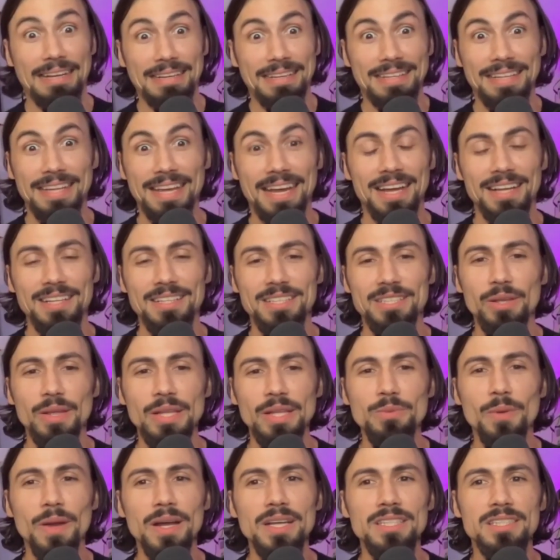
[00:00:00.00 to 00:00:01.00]
Yeah, so
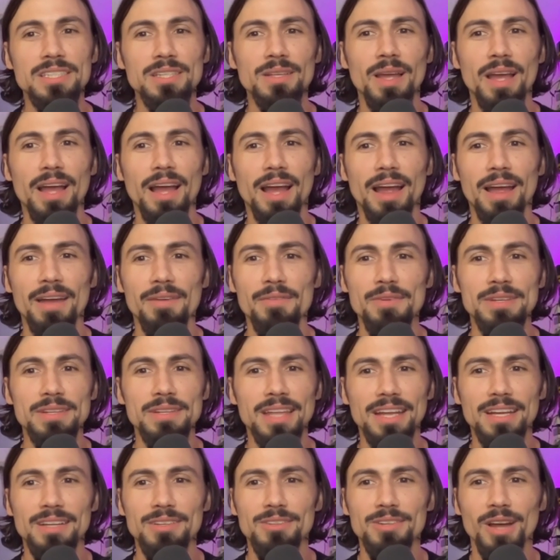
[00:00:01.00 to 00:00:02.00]
that's why it's, I haven't
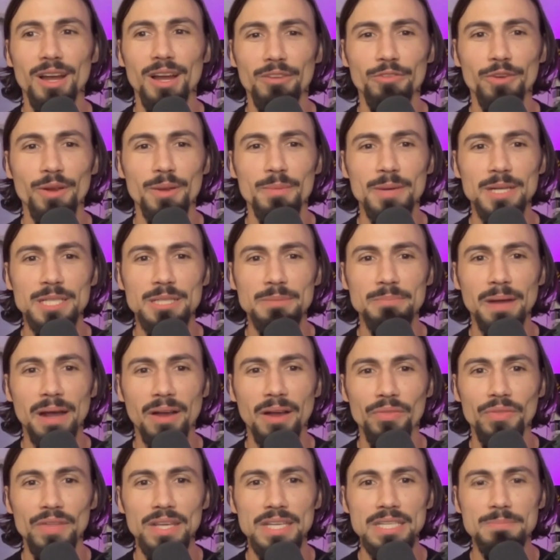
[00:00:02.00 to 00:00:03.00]
like talked very much
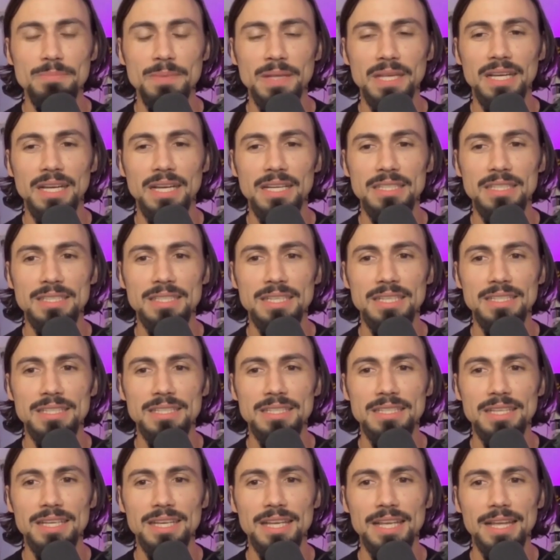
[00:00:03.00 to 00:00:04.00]
about this, because
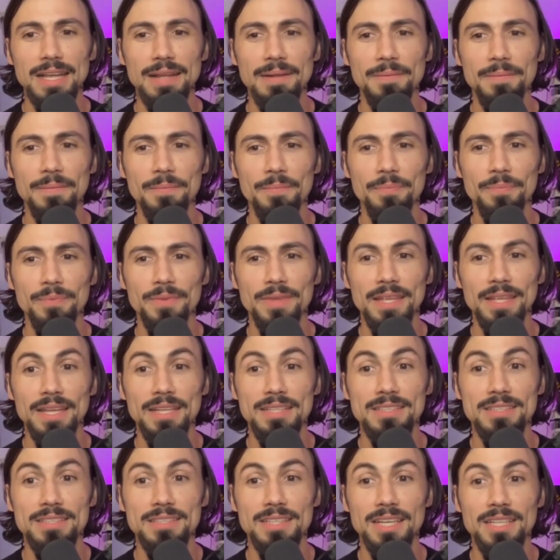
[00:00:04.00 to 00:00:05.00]
it's,
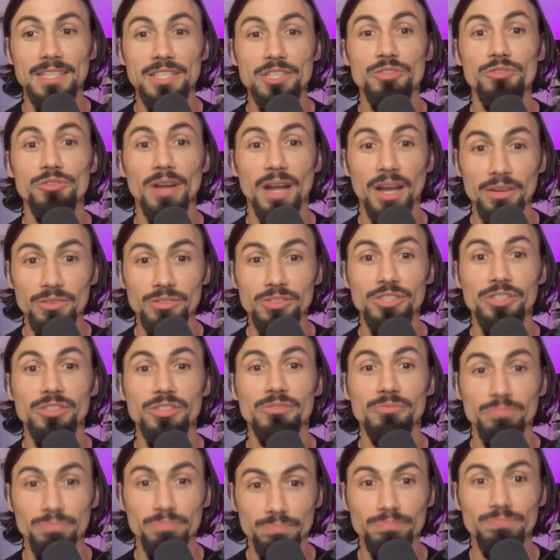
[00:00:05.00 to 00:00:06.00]
it's, it's ground
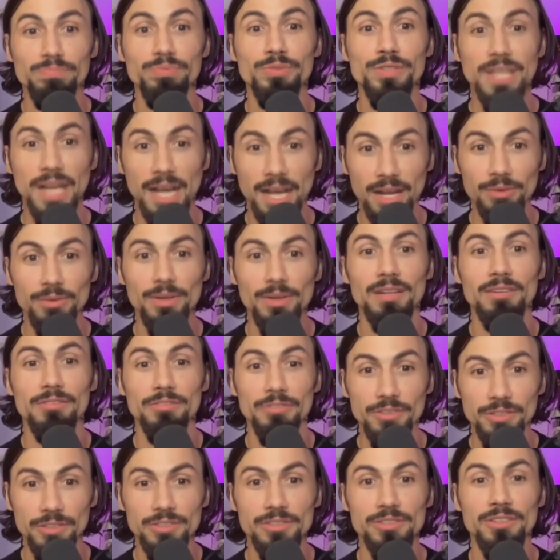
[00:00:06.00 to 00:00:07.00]
shattering
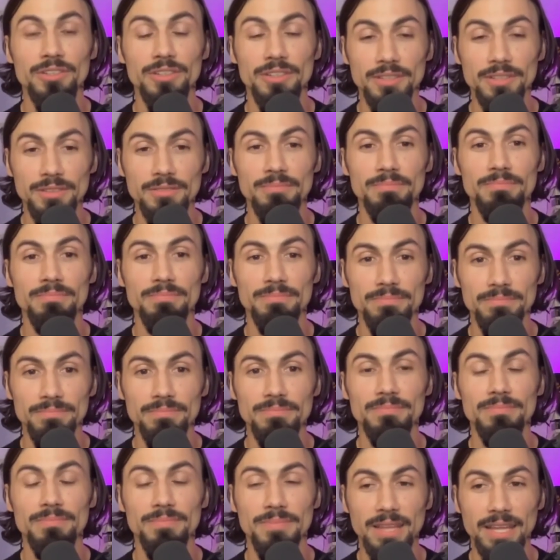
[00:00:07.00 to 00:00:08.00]
for certain
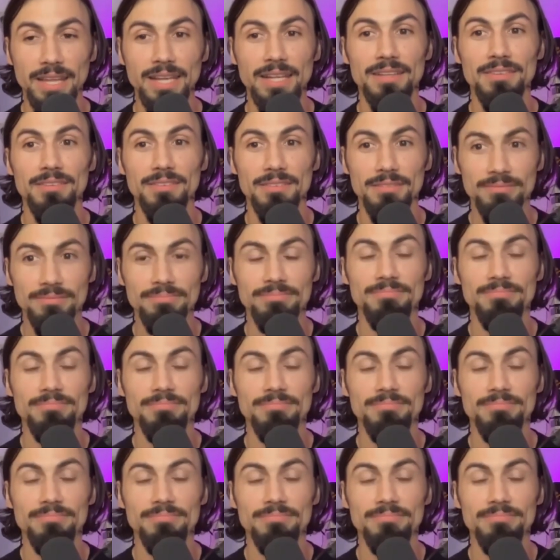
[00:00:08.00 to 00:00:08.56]
things.